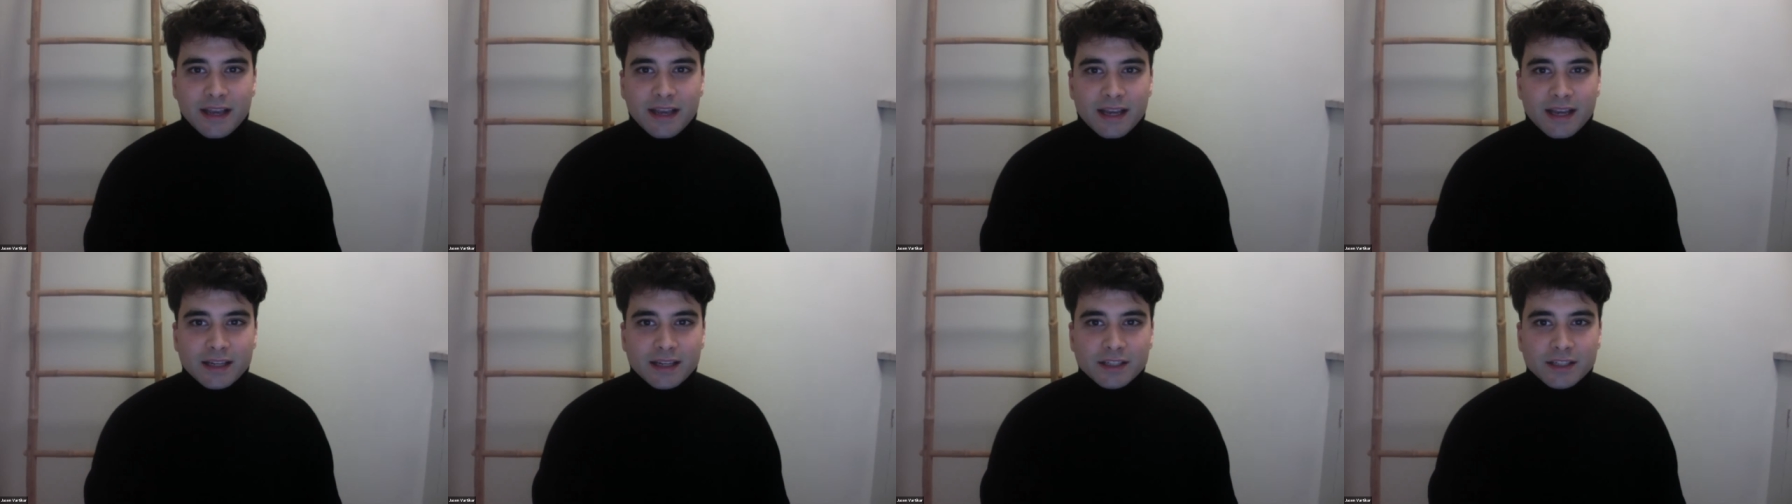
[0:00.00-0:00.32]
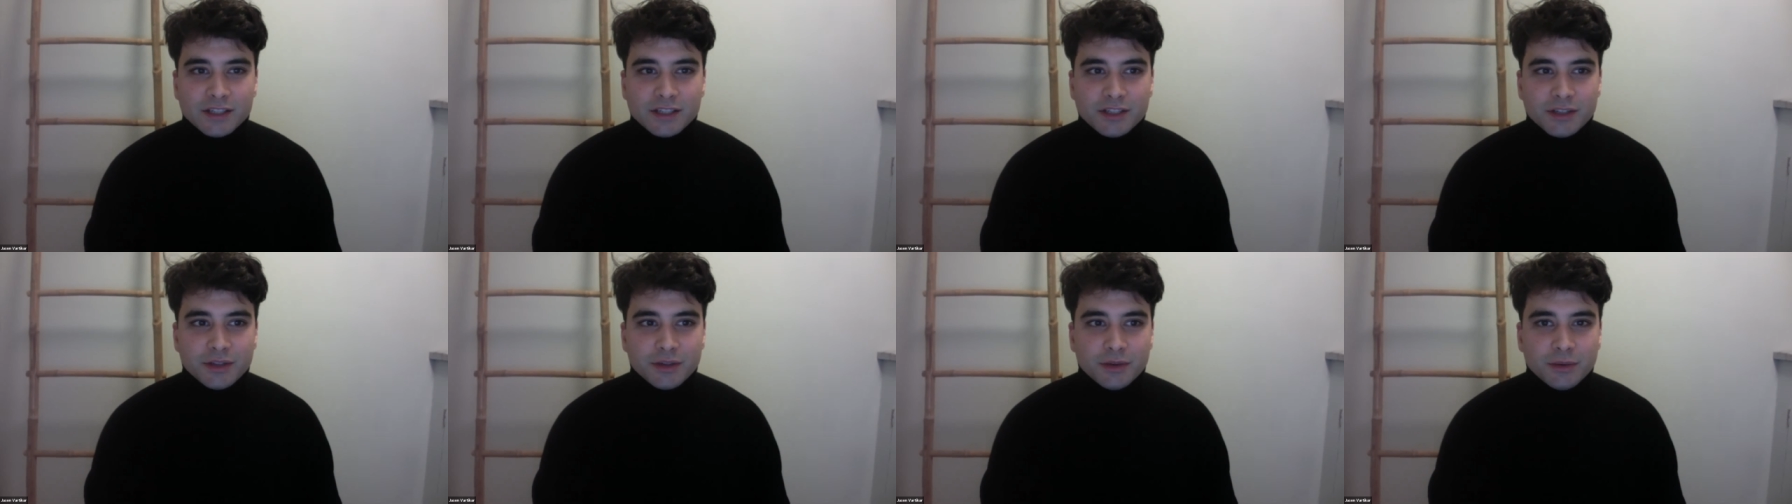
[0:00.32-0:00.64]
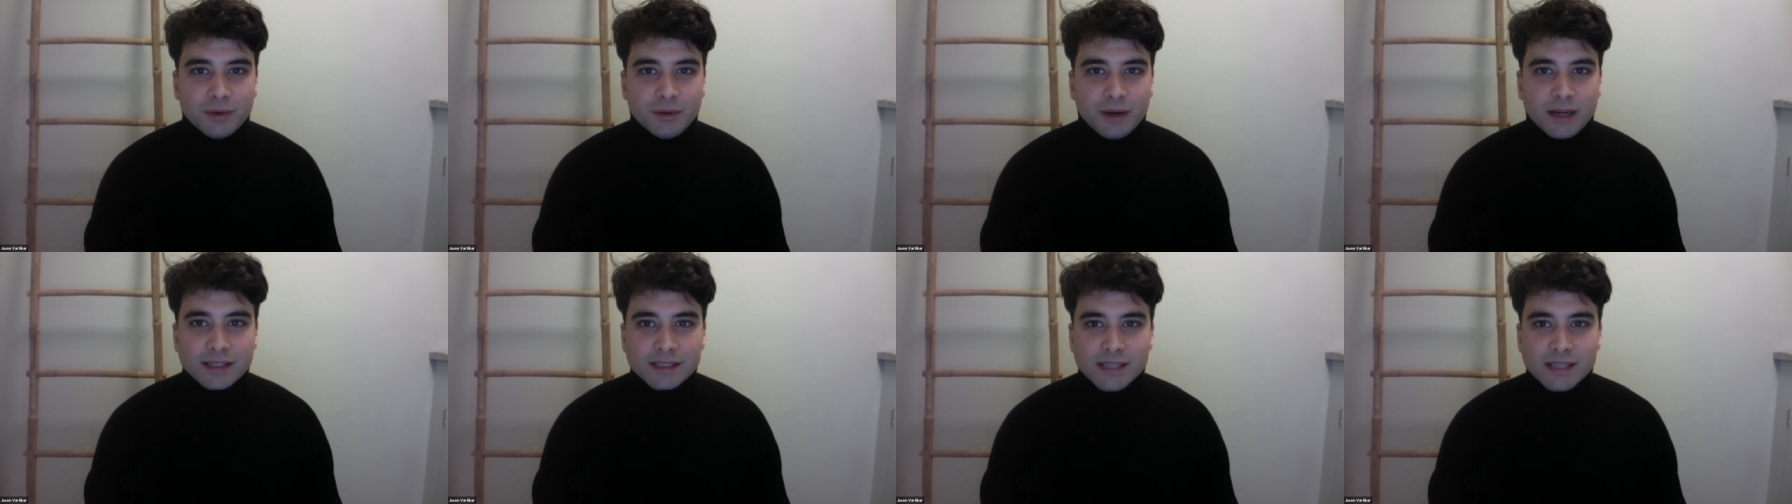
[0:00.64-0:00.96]
and to
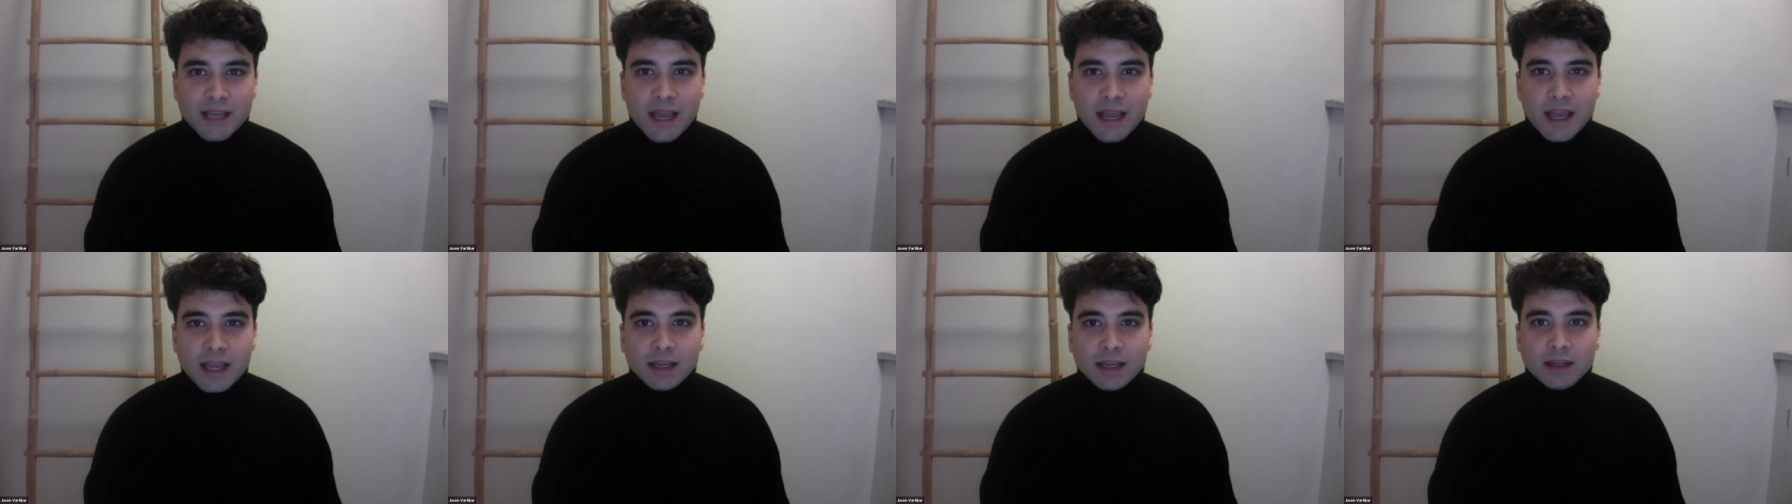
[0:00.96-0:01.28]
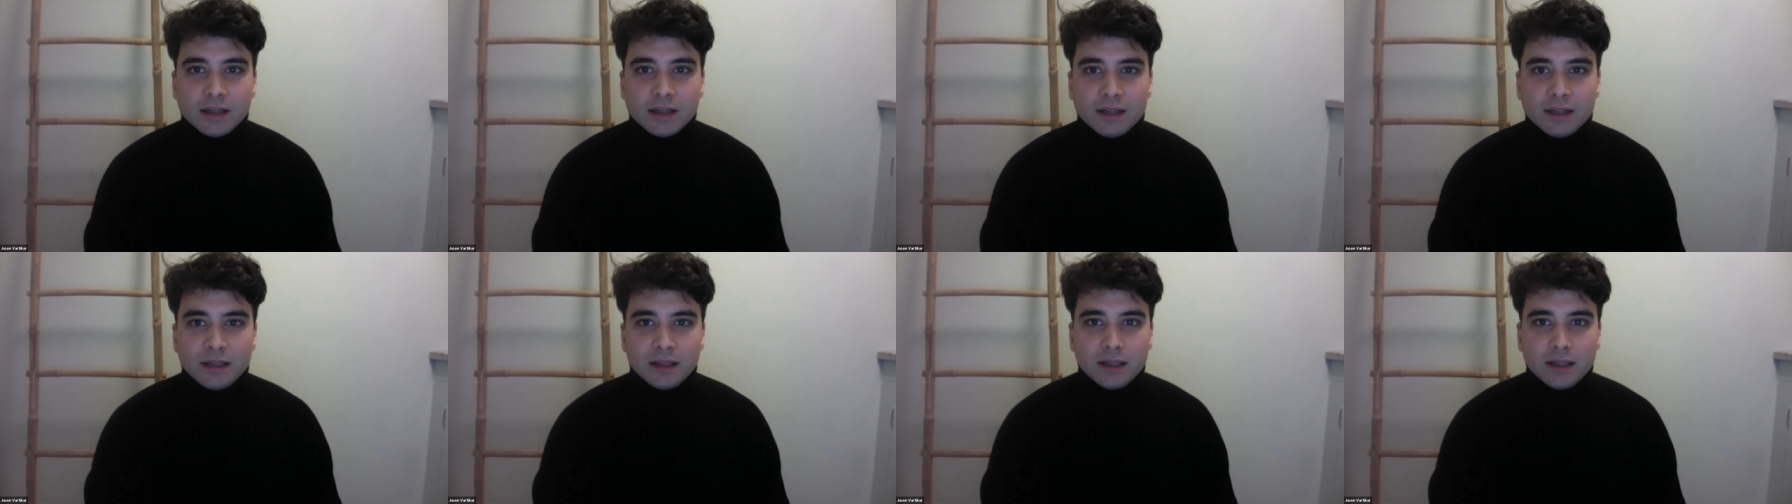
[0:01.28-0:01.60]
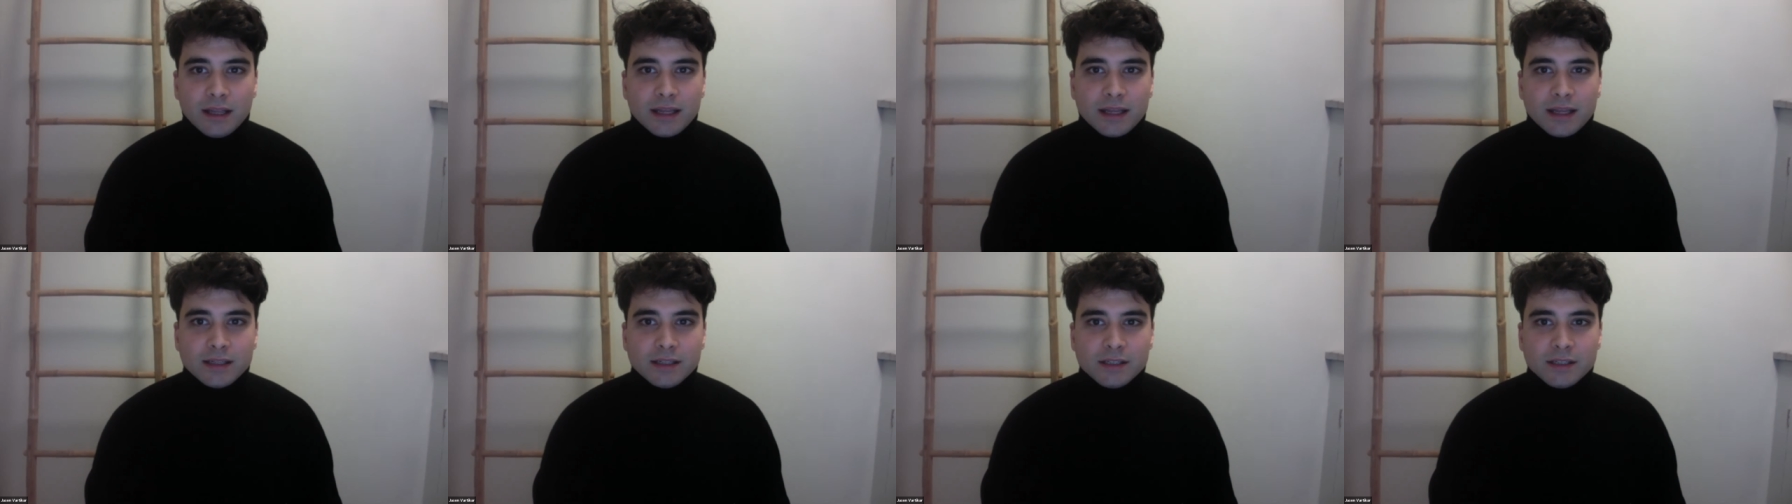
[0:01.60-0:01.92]
untangle
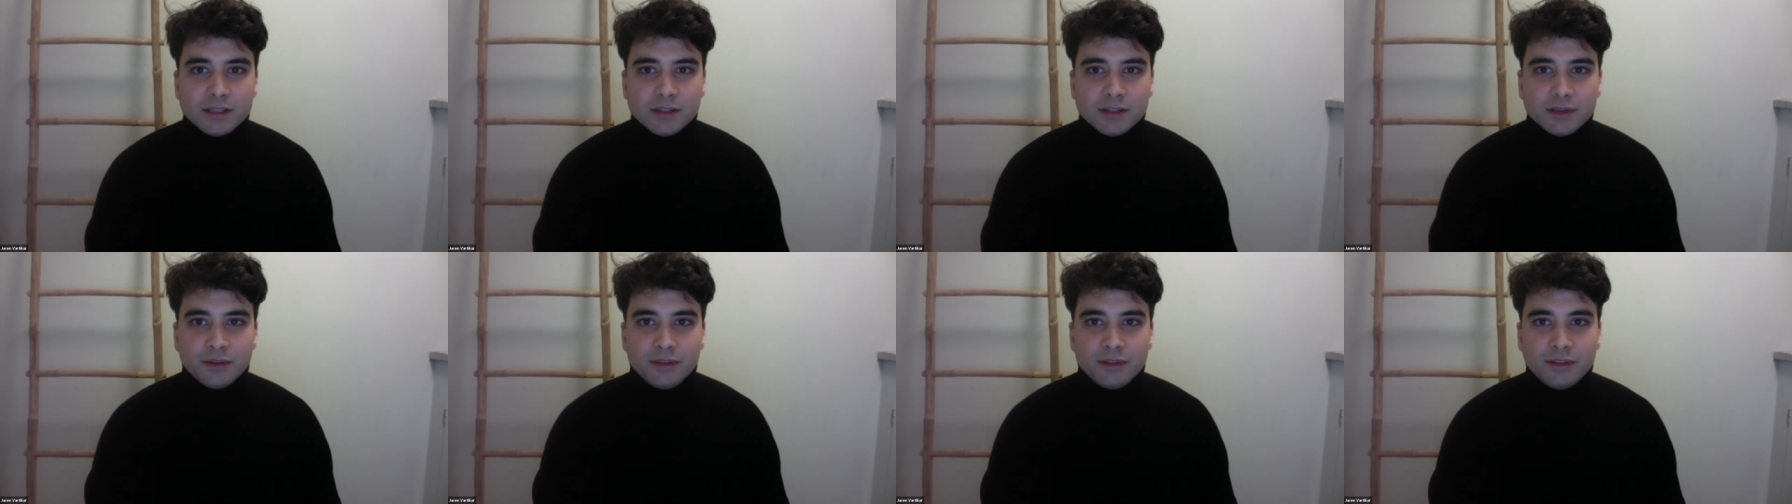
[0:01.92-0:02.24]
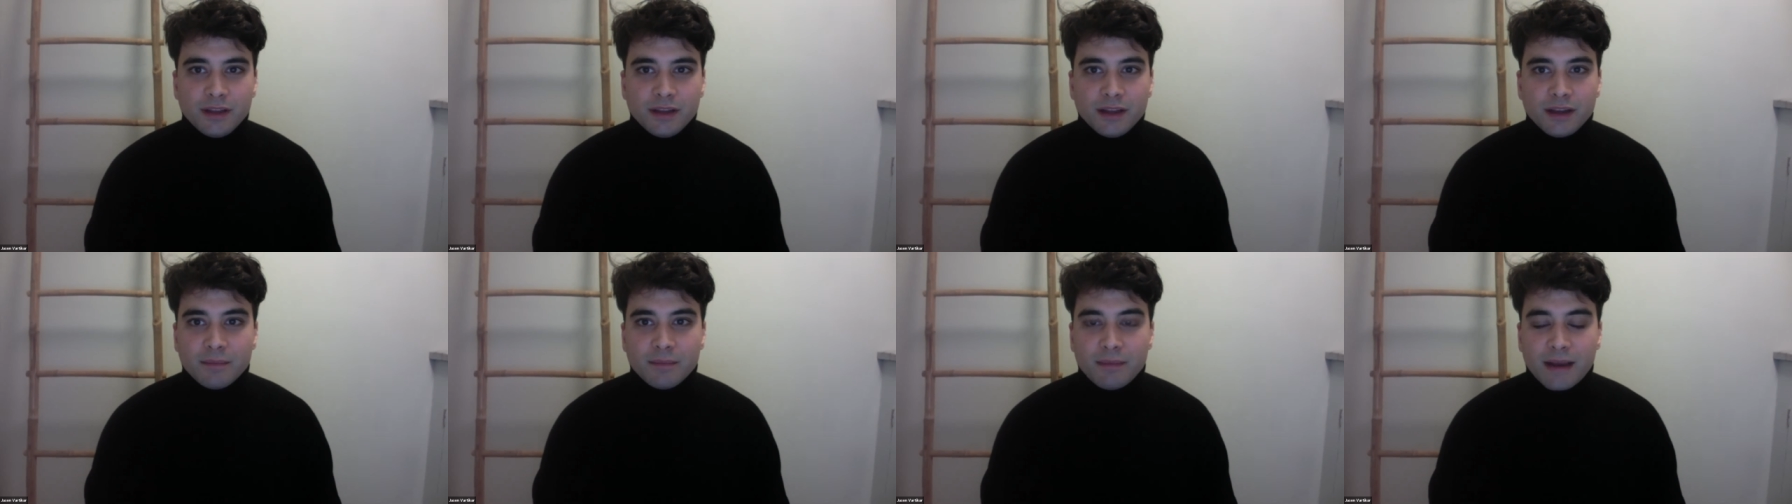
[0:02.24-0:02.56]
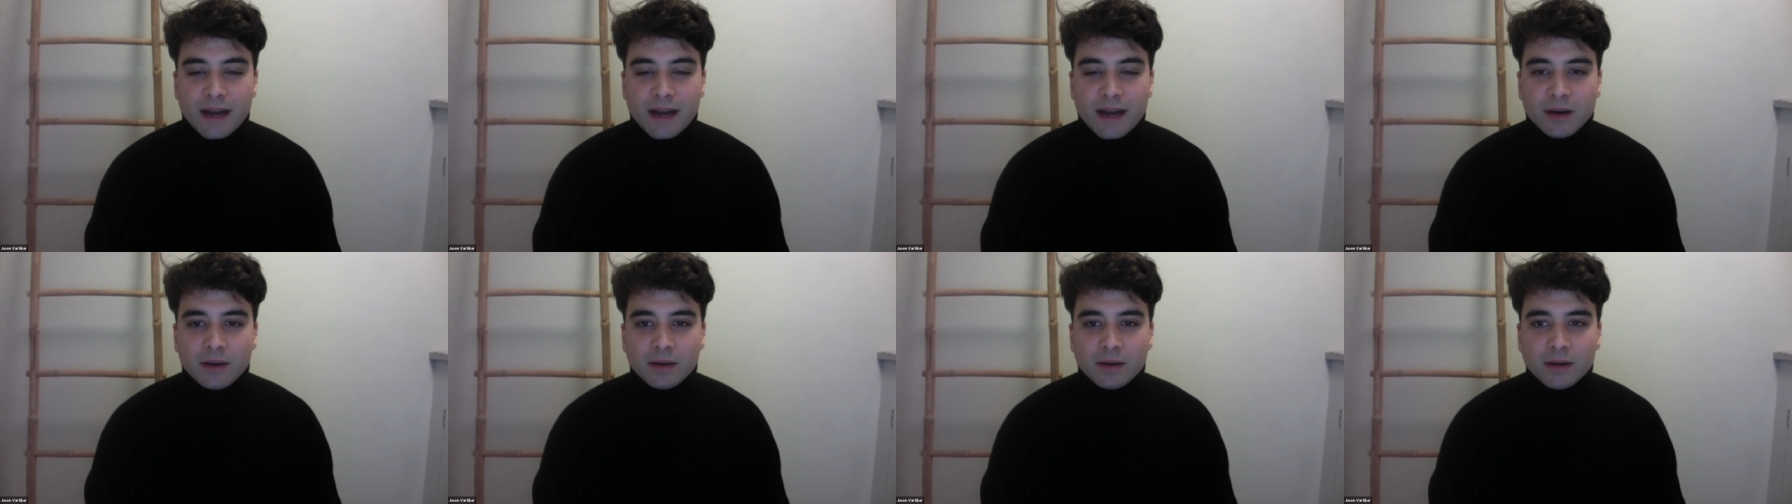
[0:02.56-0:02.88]
and to think
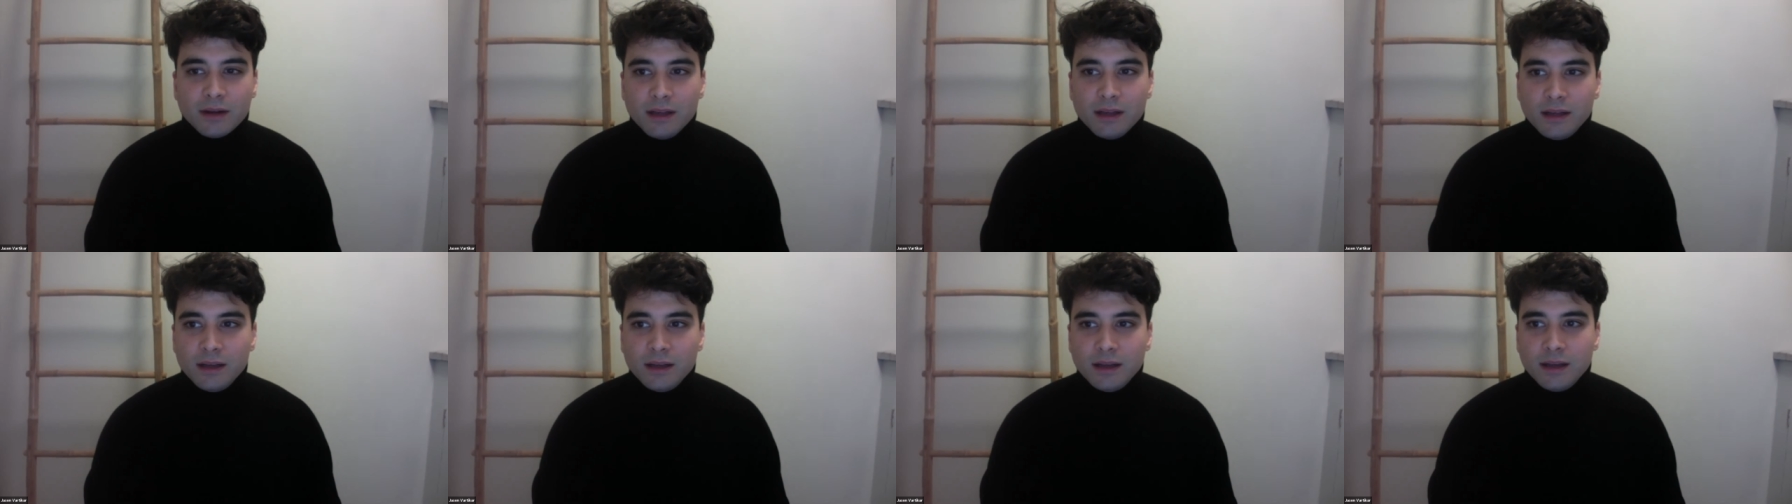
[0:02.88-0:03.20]
about.